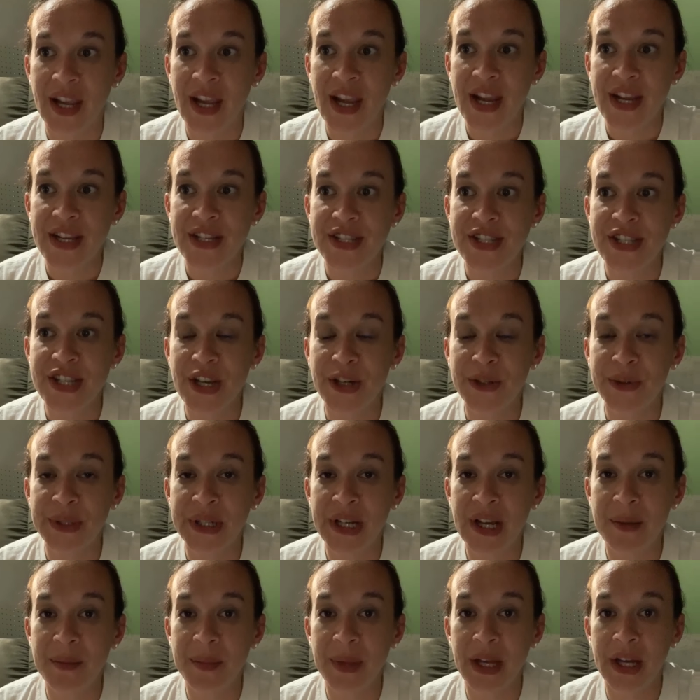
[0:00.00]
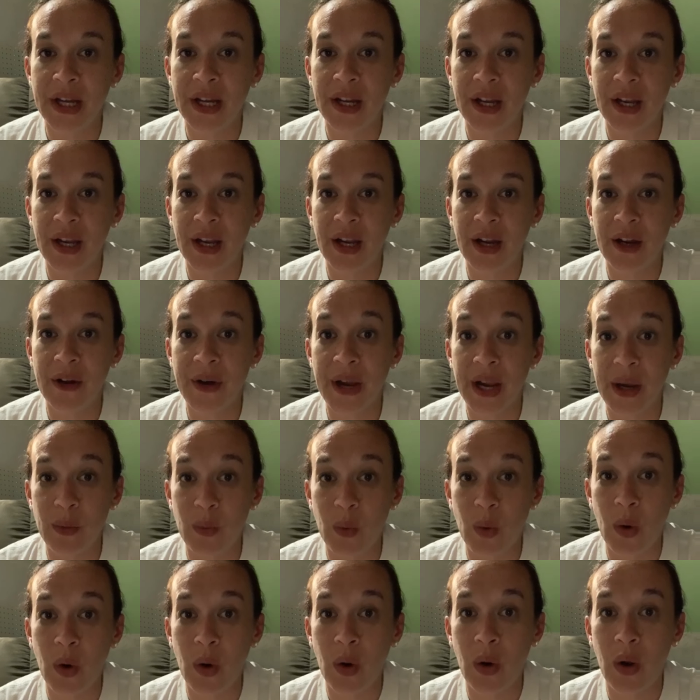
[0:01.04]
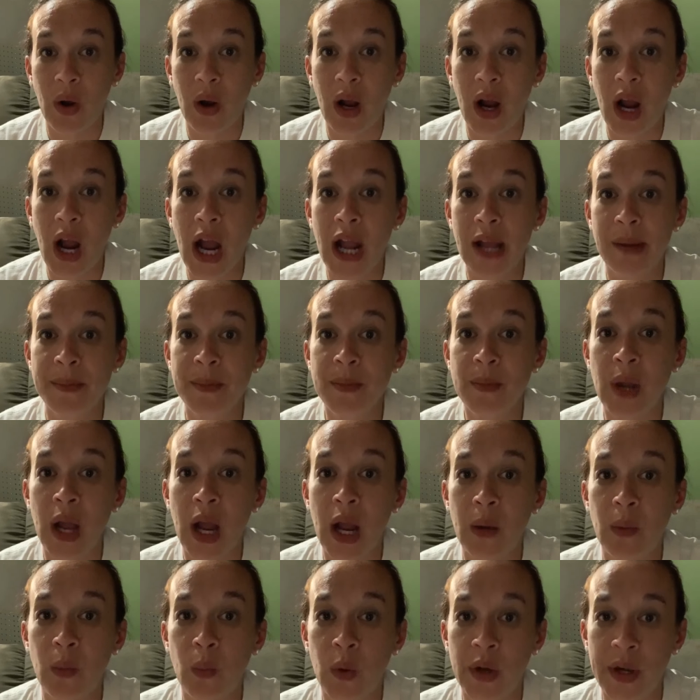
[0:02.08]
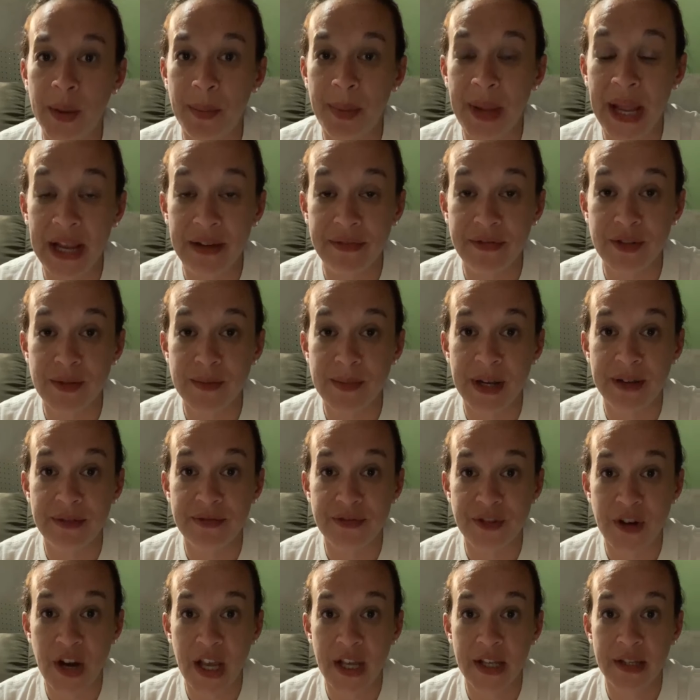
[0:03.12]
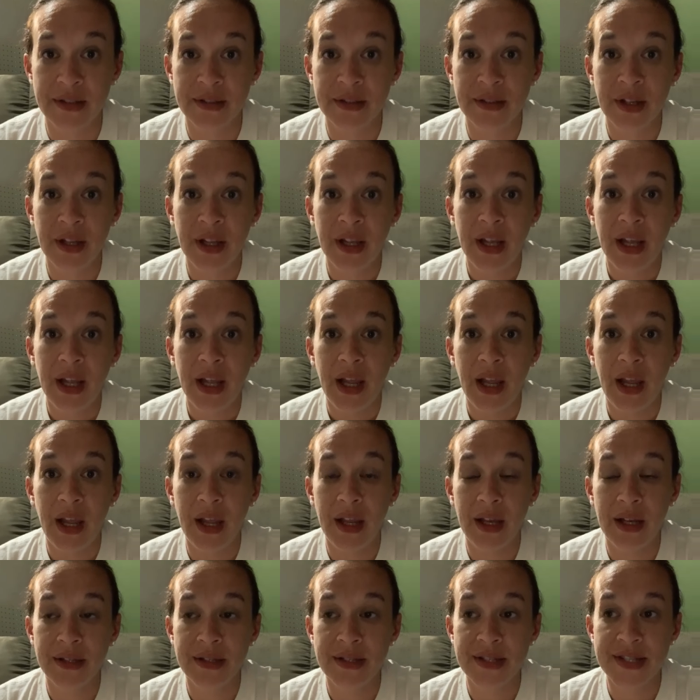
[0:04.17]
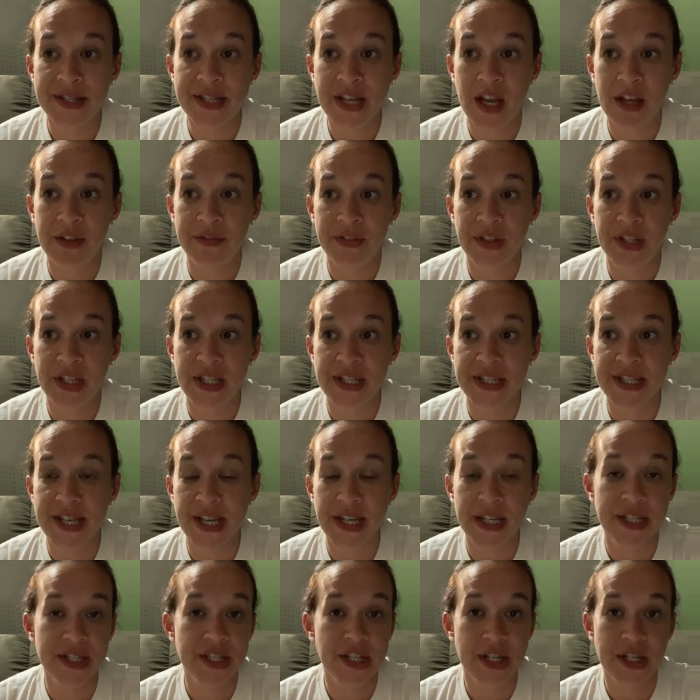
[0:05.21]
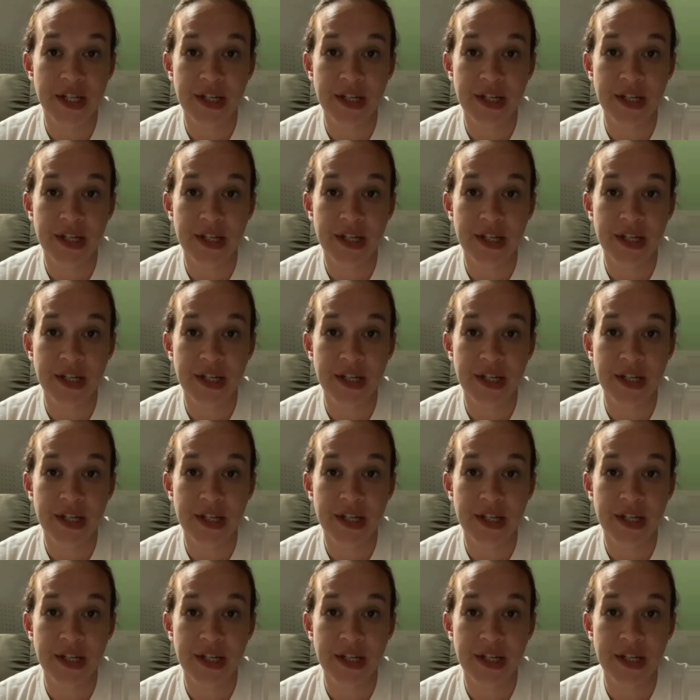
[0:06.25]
so when I'm like, okay, well, I want to pay for my friend and stuff, and he's like, it's already